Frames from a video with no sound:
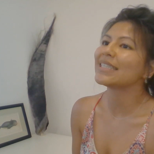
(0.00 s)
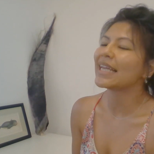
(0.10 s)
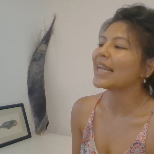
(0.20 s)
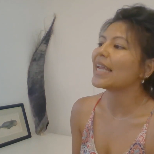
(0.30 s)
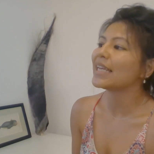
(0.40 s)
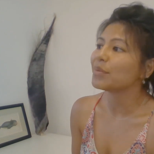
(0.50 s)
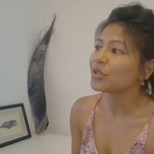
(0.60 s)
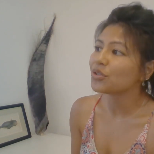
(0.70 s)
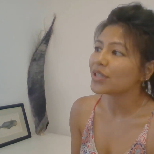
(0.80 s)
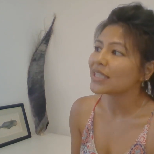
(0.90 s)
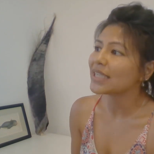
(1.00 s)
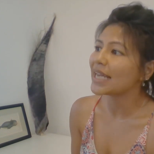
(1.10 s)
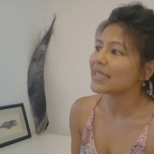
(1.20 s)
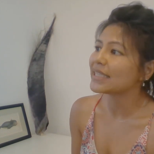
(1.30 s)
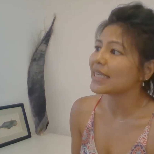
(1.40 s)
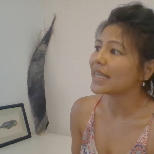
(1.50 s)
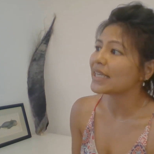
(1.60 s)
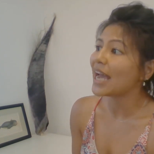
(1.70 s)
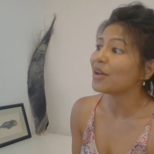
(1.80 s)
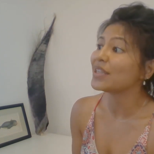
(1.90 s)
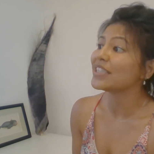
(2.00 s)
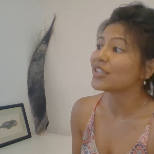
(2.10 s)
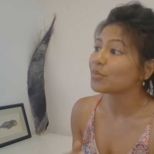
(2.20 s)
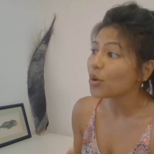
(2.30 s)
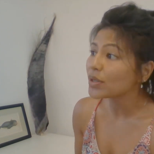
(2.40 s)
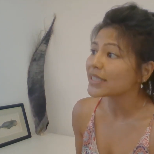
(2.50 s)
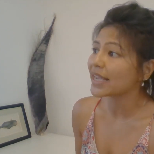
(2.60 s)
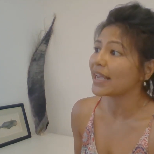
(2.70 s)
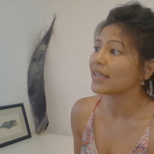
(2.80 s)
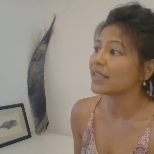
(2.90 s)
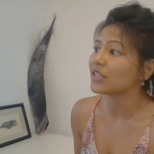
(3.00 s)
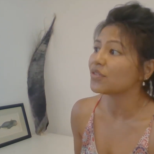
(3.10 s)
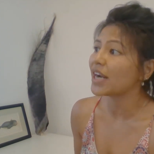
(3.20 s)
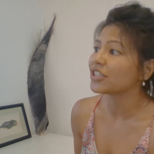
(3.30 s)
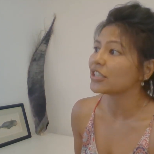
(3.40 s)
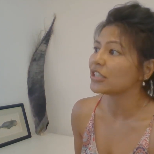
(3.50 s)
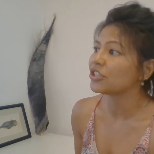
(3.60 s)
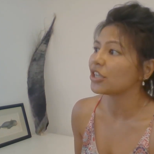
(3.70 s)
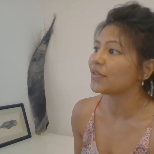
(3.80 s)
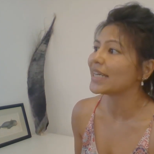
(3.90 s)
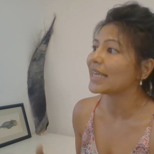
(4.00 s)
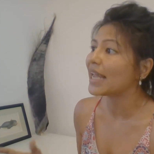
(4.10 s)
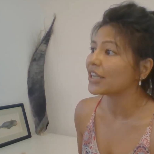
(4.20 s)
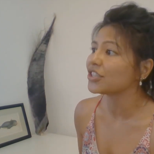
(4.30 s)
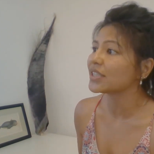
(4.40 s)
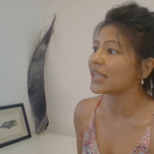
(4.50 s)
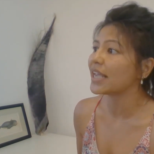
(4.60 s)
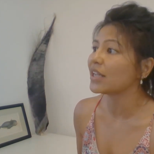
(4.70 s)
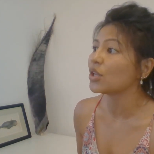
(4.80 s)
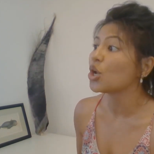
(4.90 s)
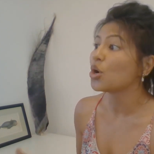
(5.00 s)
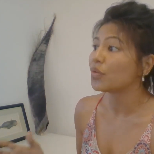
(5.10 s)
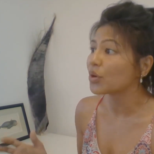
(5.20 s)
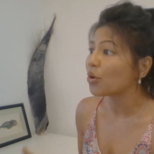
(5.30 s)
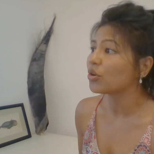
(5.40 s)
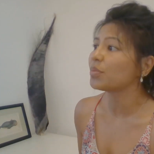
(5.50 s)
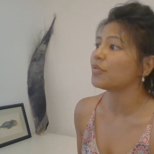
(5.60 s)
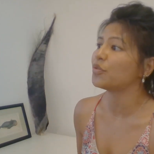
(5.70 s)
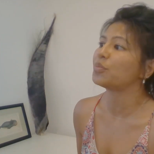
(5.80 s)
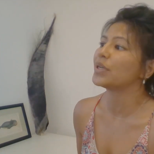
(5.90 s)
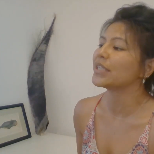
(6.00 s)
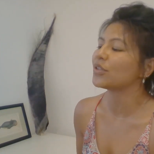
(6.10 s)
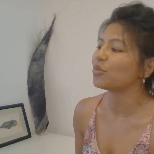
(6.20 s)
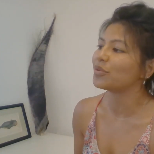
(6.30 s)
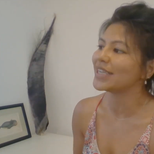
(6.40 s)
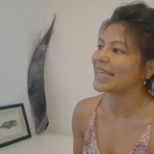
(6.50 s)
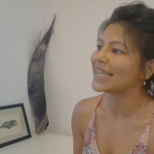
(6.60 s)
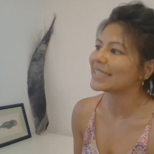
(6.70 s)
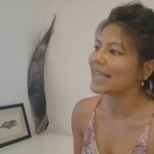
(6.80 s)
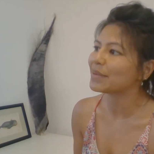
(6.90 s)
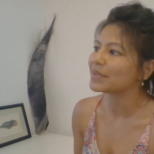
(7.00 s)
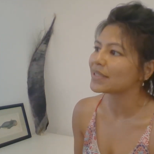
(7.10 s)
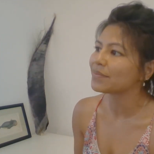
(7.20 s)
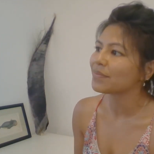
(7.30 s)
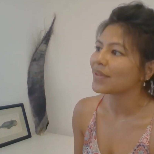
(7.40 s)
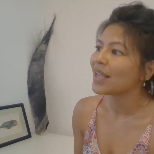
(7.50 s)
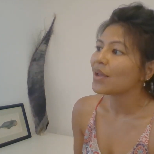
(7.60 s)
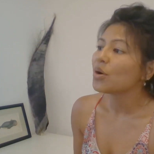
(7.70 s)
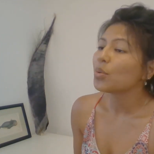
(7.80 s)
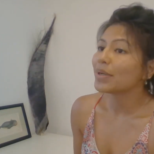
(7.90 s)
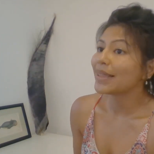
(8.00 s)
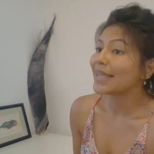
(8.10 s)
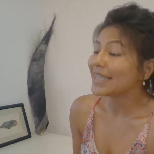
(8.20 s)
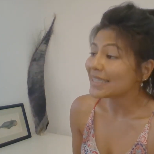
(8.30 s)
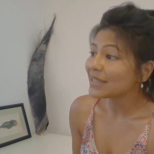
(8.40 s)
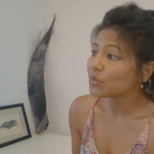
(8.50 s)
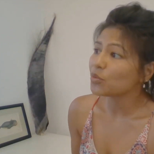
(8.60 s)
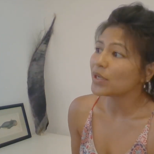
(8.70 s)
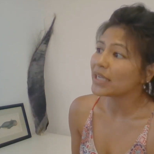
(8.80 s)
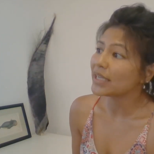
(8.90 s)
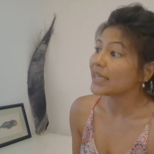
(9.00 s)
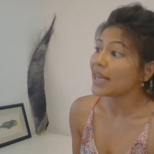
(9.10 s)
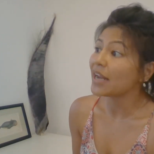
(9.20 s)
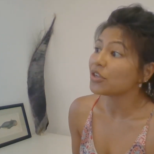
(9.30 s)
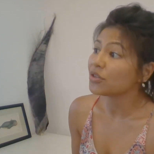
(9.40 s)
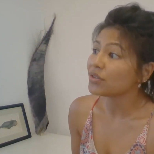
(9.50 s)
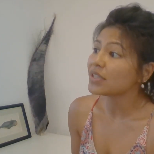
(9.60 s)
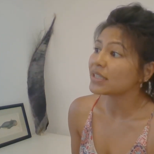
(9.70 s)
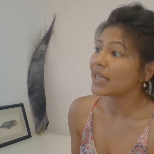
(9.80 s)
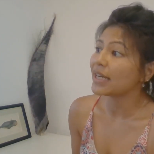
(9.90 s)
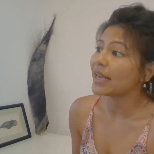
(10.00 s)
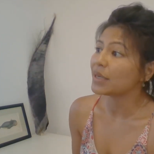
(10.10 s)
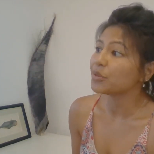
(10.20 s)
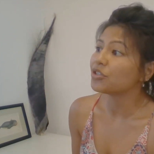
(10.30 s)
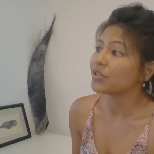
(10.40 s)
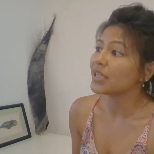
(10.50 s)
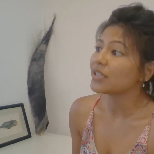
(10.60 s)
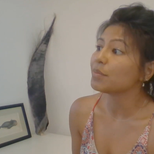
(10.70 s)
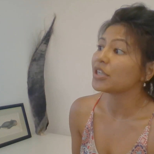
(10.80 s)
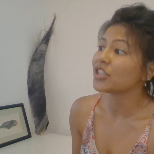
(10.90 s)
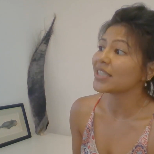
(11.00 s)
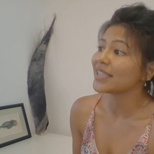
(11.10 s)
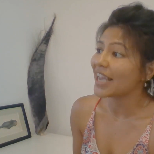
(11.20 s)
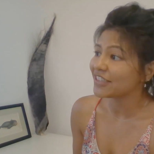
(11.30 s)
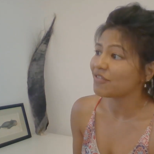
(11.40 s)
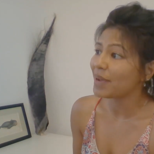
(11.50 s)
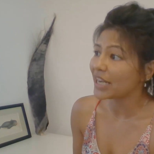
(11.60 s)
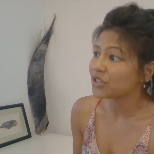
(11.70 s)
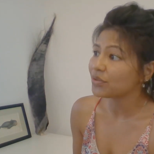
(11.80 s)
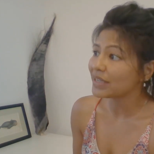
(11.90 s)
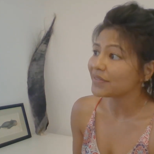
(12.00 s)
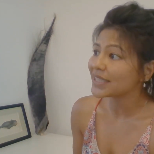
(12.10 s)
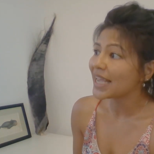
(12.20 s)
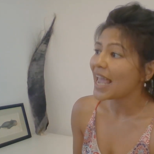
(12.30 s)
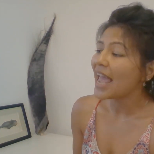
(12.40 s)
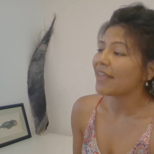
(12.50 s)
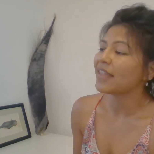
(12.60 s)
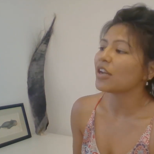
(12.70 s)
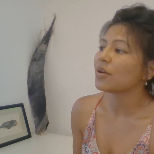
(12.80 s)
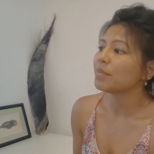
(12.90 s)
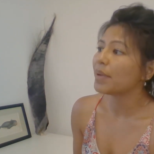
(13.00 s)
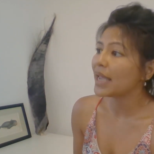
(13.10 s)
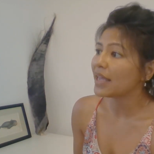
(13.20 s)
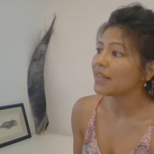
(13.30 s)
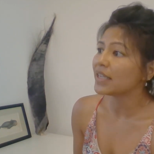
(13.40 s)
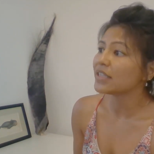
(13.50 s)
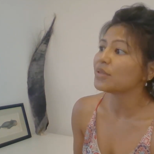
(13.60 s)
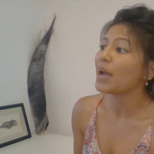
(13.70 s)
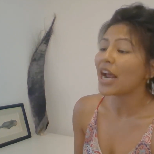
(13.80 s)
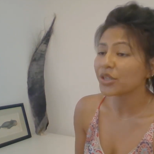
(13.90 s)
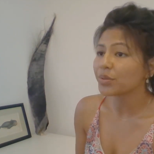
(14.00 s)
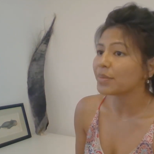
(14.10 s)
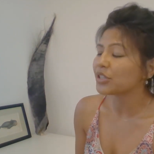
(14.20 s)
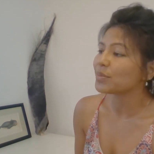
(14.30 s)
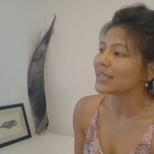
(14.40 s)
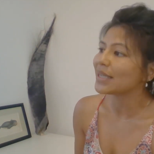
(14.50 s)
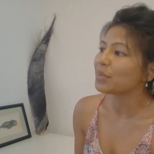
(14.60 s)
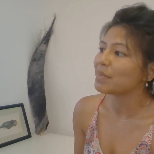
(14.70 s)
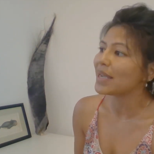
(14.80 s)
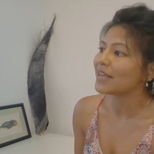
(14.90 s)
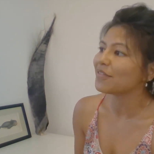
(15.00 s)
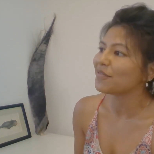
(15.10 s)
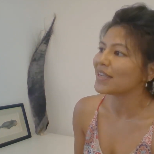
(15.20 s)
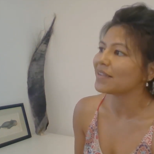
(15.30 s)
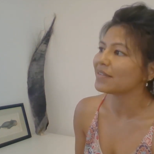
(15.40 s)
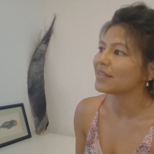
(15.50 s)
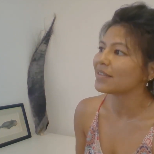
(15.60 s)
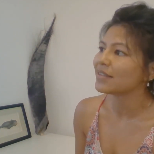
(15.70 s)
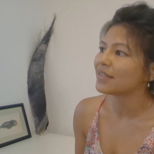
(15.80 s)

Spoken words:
satellite imagery to understand how these small-scale interactions generate larger-scale recordable footprints on marine landscapes. With Liz, we learned how to use the satellite imagery to measure the size of patch reefs and then compare these to actual measurements that we made in the field.